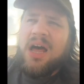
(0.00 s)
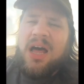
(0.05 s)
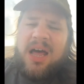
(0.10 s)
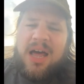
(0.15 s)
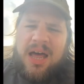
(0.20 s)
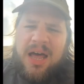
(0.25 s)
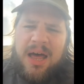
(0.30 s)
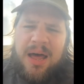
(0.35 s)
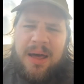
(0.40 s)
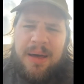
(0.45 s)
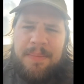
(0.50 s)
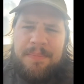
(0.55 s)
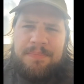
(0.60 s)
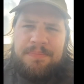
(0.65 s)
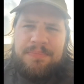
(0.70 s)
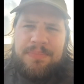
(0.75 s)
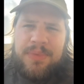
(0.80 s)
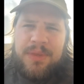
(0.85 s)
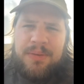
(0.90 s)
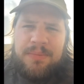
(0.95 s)

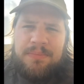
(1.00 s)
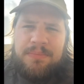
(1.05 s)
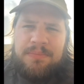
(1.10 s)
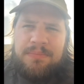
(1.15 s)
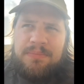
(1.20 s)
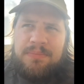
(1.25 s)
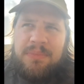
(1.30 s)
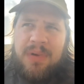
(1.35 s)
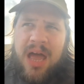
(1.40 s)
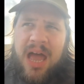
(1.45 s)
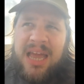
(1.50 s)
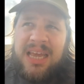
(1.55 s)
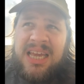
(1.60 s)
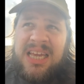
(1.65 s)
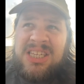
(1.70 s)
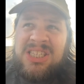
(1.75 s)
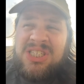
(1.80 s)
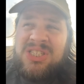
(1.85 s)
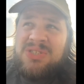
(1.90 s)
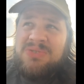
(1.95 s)
I
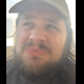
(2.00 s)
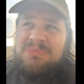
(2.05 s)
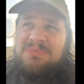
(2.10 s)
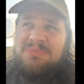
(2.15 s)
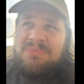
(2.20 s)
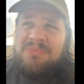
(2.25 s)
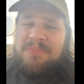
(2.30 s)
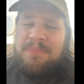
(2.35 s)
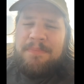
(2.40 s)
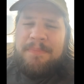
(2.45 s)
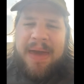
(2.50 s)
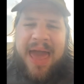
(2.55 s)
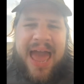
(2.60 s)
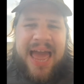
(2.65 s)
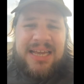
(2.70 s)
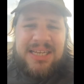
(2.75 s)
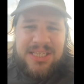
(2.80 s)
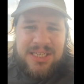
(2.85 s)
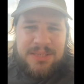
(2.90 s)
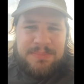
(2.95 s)
guess,
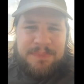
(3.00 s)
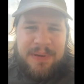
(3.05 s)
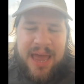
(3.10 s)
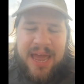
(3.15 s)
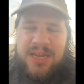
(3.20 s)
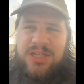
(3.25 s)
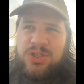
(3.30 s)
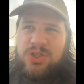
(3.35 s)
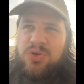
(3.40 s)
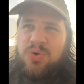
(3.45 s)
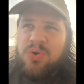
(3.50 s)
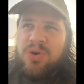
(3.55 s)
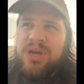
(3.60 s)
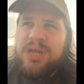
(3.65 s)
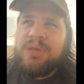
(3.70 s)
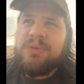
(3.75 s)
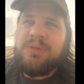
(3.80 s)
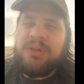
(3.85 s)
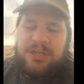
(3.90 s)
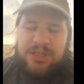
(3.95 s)
Max's
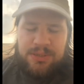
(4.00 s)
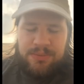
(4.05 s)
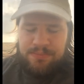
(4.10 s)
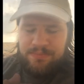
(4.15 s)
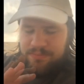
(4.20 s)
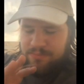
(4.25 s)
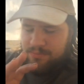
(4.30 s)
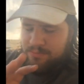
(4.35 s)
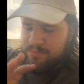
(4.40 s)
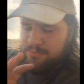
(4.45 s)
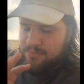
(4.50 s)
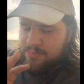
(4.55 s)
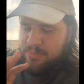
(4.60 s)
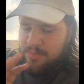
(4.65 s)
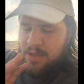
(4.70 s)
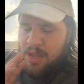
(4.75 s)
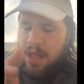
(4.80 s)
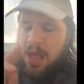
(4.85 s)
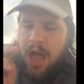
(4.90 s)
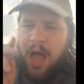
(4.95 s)
backstory, which
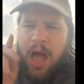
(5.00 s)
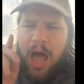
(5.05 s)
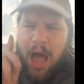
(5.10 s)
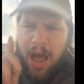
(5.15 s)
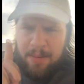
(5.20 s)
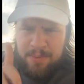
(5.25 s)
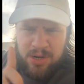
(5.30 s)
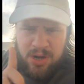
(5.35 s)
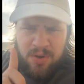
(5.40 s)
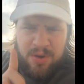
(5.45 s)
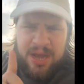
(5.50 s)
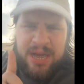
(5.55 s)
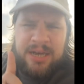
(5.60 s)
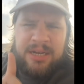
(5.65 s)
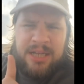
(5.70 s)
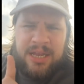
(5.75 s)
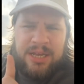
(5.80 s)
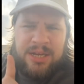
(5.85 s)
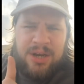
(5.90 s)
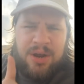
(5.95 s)
I'm going to go ahead
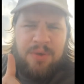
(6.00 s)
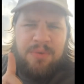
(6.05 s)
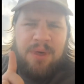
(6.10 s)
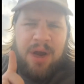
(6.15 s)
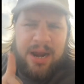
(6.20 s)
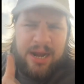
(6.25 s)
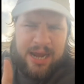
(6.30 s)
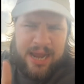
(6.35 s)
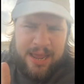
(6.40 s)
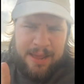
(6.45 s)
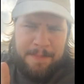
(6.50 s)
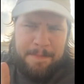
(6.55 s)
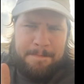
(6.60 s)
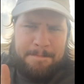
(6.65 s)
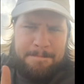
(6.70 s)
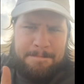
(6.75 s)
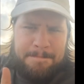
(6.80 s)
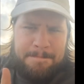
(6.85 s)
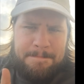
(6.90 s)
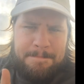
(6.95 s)
and let you know right now.
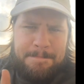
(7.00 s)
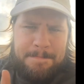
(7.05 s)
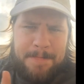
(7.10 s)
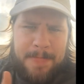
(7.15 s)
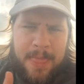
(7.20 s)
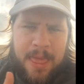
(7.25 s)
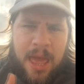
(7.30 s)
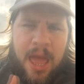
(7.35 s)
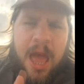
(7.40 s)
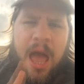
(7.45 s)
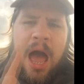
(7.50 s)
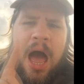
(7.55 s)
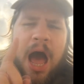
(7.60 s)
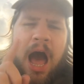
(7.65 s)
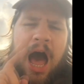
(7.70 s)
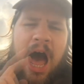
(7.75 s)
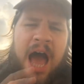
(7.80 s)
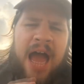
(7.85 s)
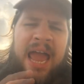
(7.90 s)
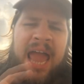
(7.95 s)

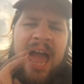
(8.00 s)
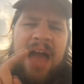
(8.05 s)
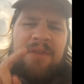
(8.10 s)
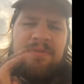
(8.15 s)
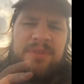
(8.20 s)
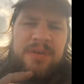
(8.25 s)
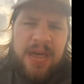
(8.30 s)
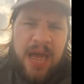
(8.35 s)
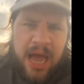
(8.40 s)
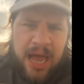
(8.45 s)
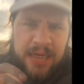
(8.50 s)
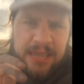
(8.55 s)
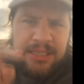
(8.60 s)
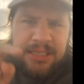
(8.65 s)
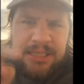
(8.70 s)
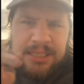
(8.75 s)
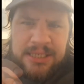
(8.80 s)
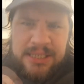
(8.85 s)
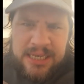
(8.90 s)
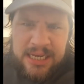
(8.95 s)
I have not
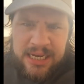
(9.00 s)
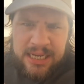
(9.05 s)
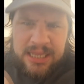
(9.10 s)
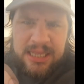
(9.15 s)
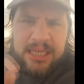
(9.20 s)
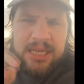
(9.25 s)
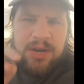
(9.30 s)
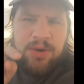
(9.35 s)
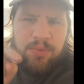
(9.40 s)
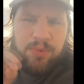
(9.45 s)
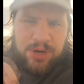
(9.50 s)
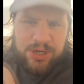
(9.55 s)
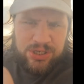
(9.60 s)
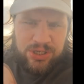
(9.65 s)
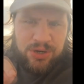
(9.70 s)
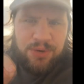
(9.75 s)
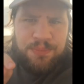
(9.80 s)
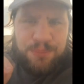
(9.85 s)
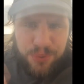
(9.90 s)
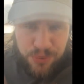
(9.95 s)
seen the
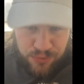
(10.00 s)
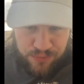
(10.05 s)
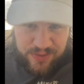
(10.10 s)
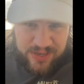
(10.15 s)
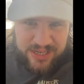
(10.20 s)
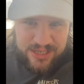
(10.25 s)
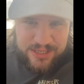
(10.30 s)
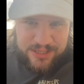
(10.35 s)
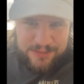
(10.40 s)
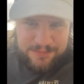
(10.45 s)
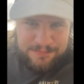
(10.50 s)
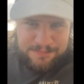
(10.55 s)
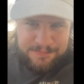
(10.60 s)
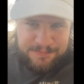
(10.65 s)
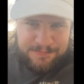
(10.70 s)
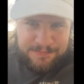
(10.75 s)
original movies.